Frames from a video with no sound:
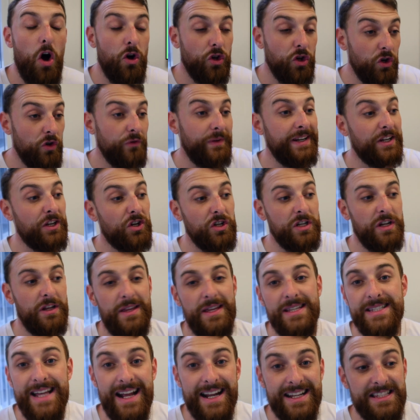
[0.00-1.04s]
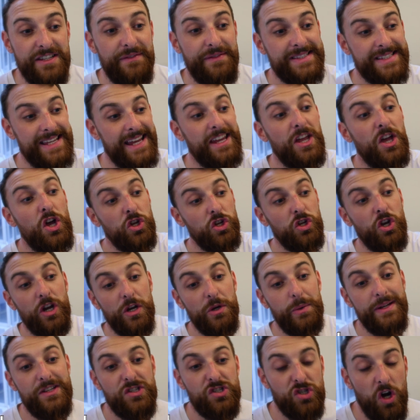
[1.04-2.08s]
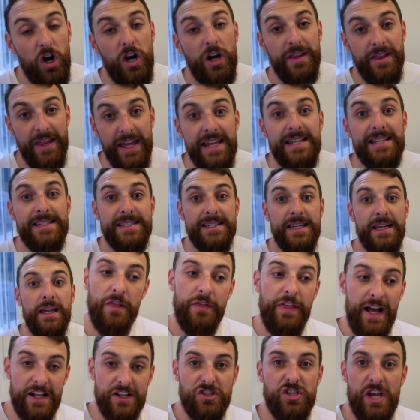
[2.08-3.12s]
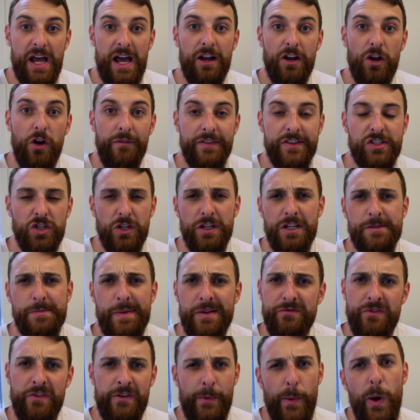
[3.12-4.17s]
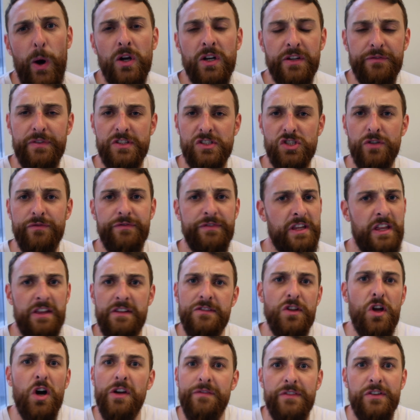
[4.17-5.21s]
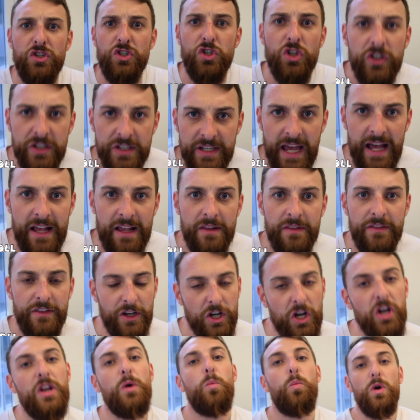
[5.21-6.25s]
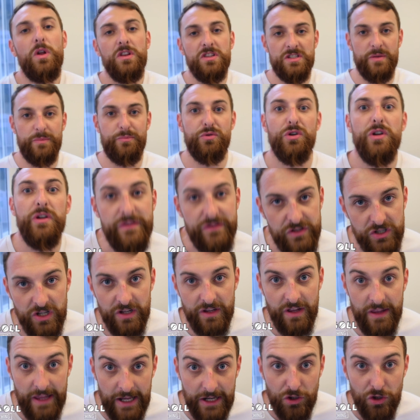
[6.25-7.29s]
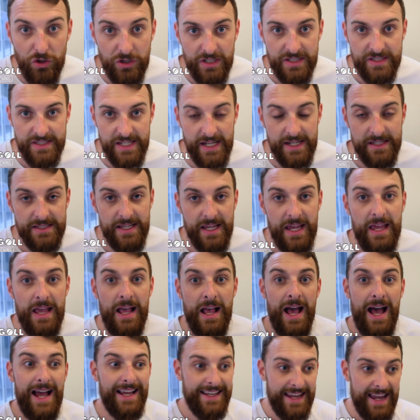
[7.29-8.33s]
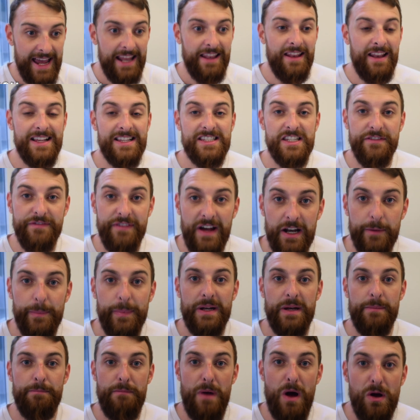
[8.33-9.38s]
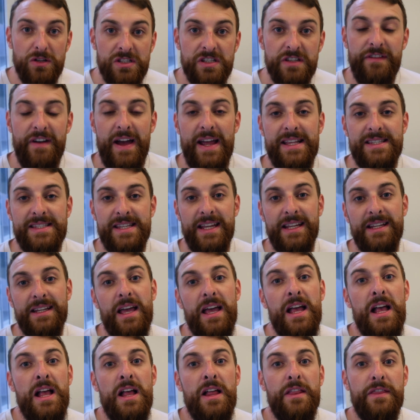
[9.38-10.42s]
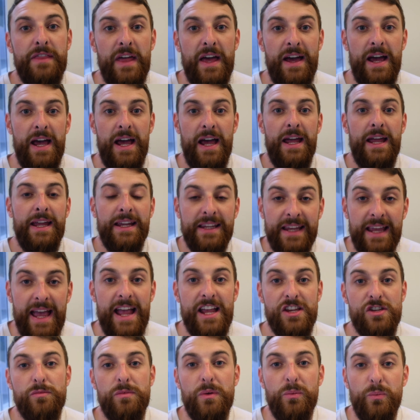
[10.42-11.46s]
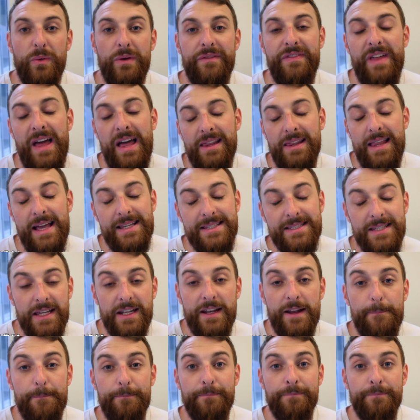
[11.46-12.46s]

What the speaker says: oh, you're really good at this activity, you're going to enjoy this. That child all of a sudden is being rewarded for something that's not even done yet. They're going to want to prove to you that they're good at it. Again, it's developing and motivating their engagement with their lesson.